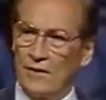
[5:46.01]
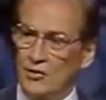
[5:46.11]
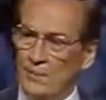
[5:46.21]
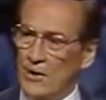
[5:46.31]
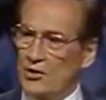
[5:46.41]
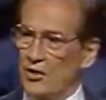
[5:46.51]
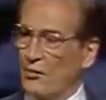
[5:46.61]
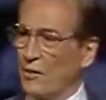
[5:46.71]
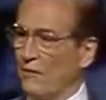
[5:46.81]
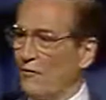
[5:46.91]

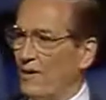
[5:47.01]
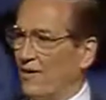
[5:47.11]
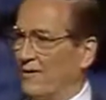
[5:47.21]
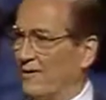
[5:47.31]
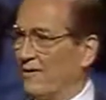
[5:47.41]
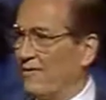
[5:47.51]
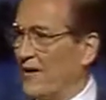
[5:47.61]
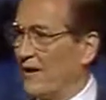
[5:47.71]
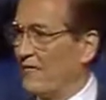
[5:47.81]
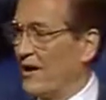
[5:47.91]
especially when he fed
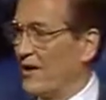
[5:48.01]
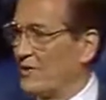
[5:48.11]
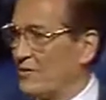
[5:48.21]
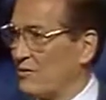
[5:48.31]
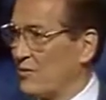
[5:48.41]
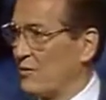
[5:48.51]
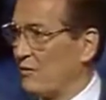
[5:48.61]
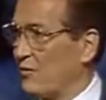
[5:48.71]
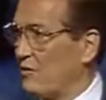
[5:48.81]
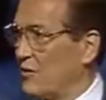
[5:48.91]
5,000 with a
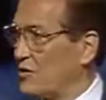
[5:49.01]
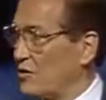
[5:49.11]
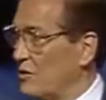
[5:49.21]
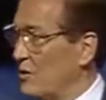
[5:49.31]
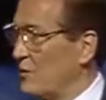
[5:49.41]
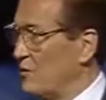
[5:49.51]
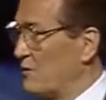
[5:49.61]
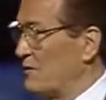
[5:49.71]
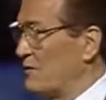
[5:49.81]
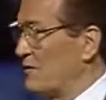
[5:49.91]
few fish and
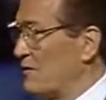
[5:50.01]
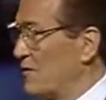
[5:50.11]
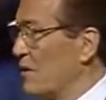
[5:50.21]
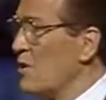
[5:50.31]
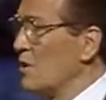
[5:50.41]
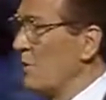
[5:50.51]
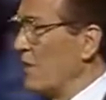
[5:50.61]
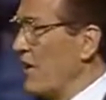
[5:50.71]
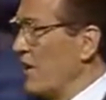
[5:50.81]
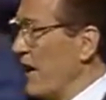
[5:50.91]
loaves.
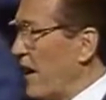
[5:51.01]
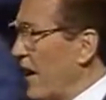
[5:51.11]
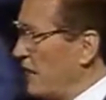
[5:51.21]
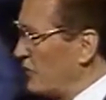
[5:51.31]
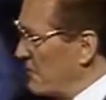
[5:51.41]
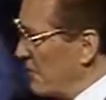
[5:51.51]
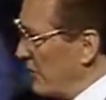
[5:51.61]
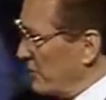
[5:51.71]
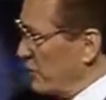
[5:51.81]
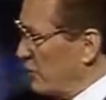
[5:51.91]
But then, as the
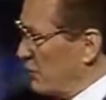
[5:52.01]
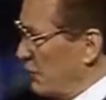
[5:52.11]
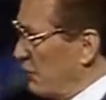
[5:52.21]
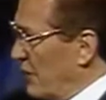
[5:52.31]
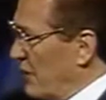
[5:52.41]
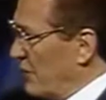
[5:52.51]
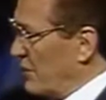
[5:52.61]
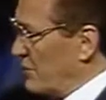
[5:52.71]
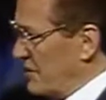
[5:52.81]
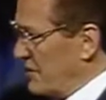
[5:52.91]
multitudes were
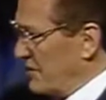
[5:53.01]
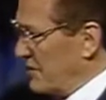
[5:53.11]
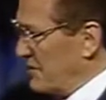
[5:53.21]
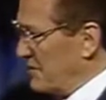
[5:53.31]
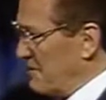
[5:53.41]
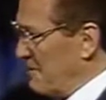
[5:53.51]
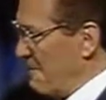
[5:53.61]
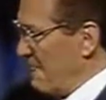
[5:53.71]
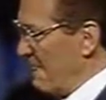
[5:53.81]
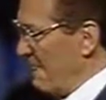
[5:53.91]
following Jesus,
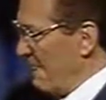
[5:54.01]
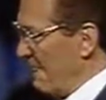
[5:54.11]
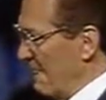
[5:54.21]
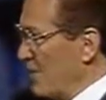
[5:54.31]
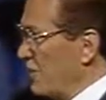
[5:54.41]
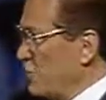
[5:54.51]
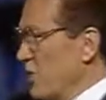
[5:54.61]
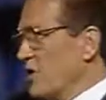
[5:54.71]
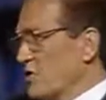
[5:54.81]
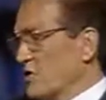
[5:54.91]

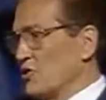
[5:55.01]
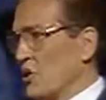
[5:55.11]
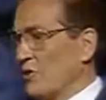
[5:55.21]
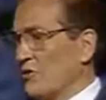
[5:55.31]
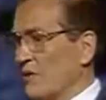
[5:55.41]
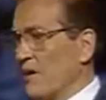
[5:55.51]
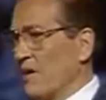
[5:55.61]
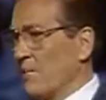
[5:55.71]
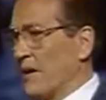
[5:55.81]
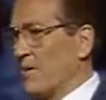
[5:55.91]
Jesus turned to
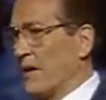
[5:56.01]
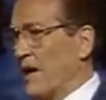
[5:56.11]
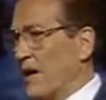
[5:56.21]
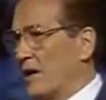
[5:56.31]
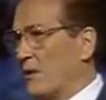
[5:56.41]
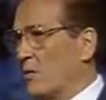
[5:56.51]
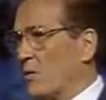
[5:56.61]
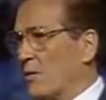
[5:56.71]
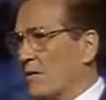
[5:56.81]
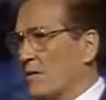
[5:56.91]
them and
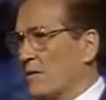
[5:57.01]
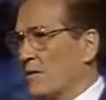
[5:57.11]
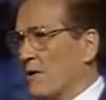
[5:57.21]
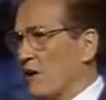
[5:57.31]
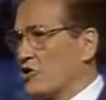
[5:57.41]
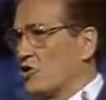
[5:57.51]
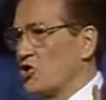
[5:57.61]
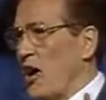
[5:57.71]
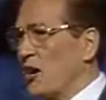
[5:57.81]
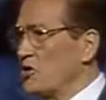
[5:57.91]
began with a
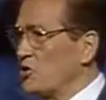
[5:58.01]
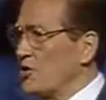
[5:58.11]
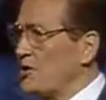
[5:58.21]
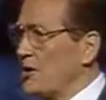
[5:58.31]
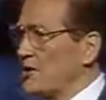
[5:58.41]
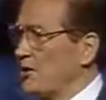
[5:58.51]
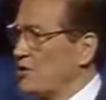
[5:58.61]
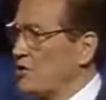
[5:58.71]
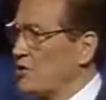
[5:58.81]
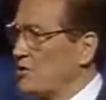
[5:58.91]
challenging
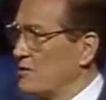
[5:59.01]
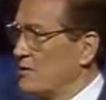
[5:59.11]
message